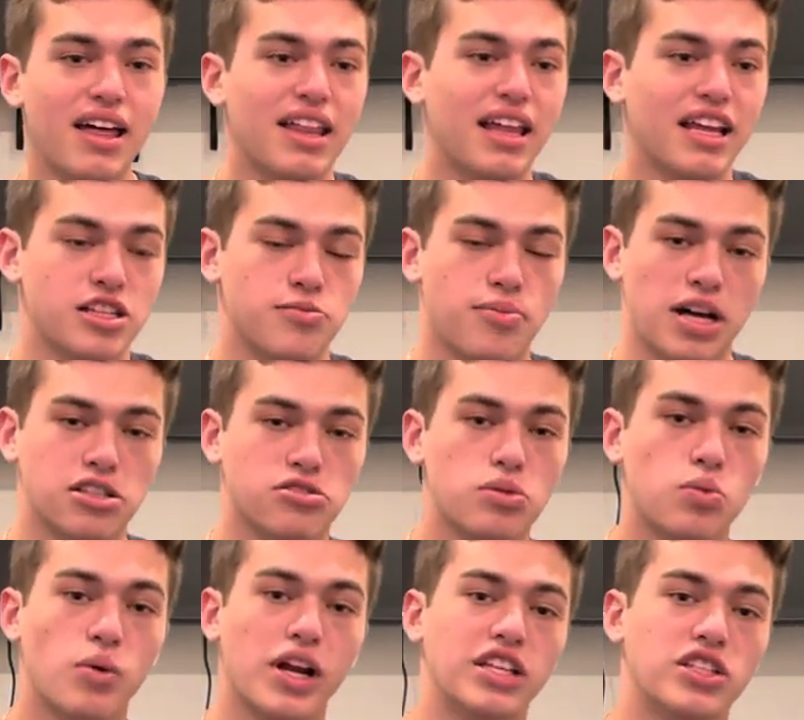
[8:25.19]
that is possibly
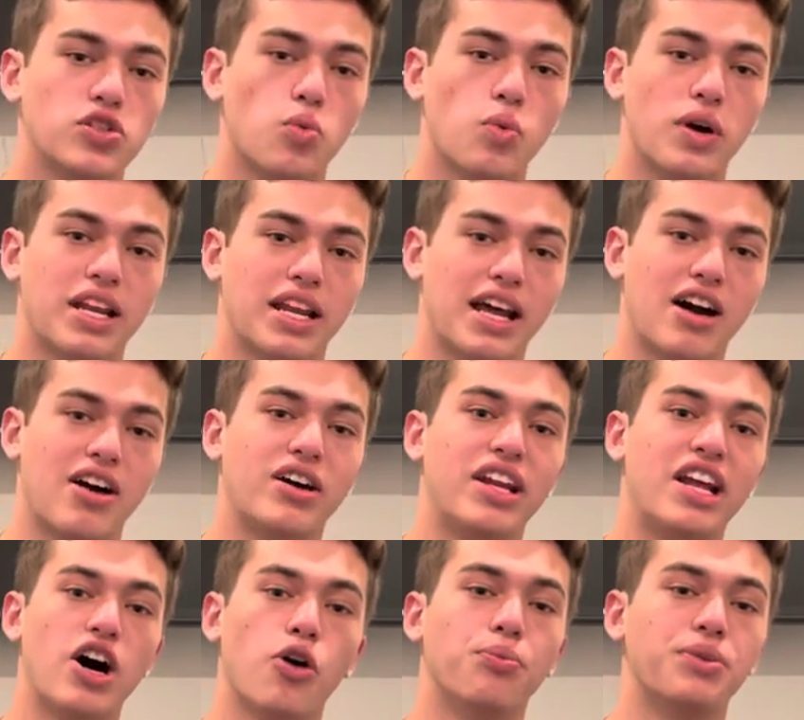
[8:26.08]
ready to win now and
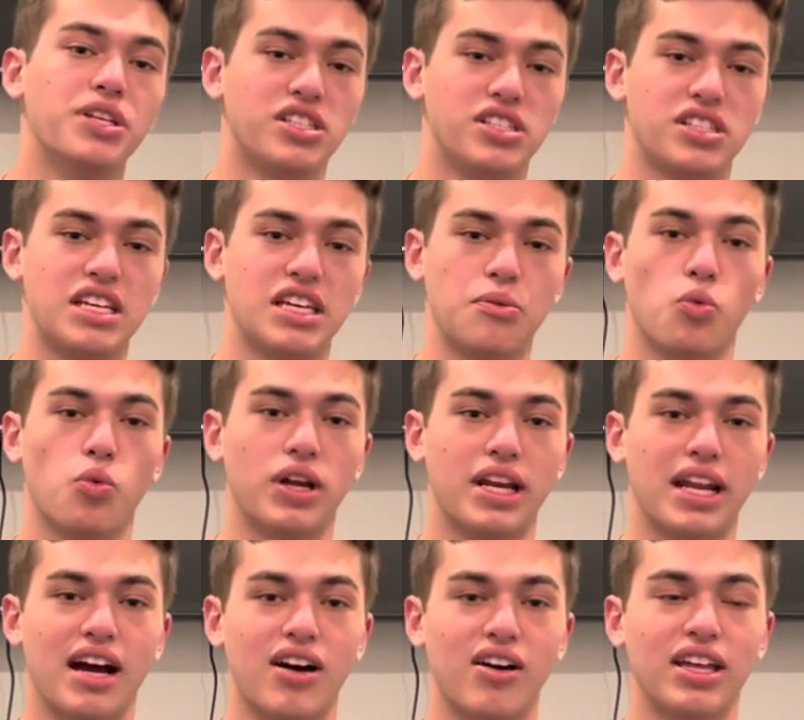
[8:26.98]
help this team win
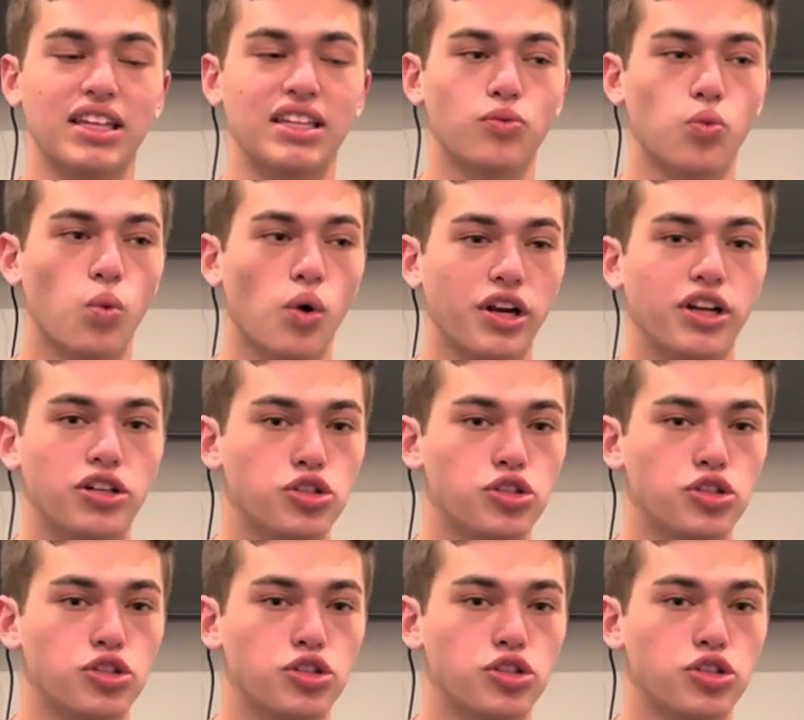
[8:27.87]
now in the one to